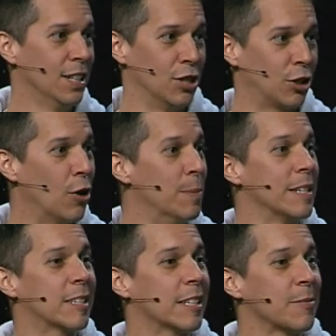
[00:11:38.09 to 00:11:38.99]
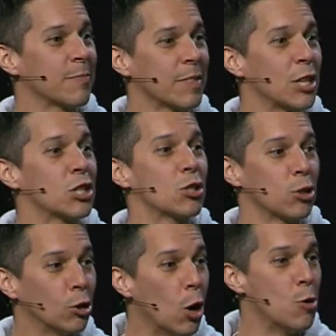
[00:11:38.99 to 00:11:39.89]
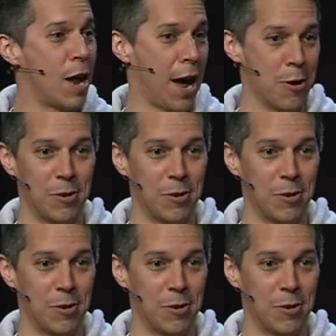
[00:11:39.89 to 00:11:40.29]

Nikomas, slow down.